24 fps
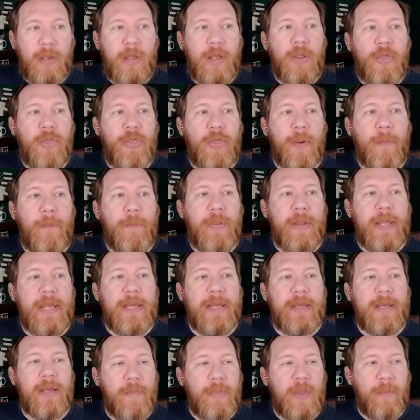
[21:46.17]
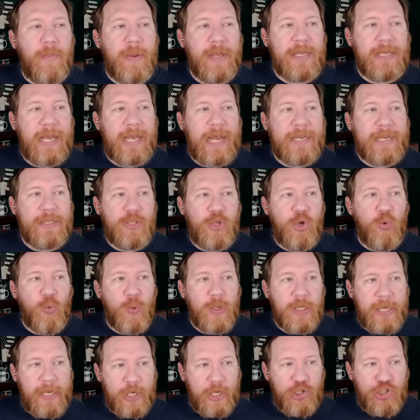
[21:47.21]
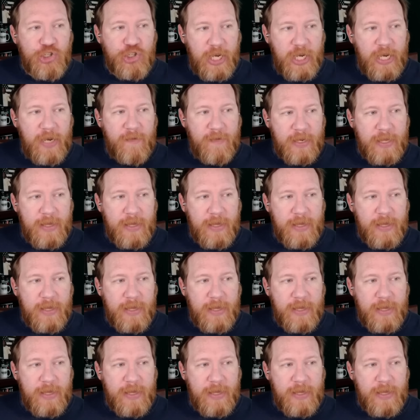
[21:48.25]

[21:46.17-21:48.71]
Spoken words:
The big guys who really achieved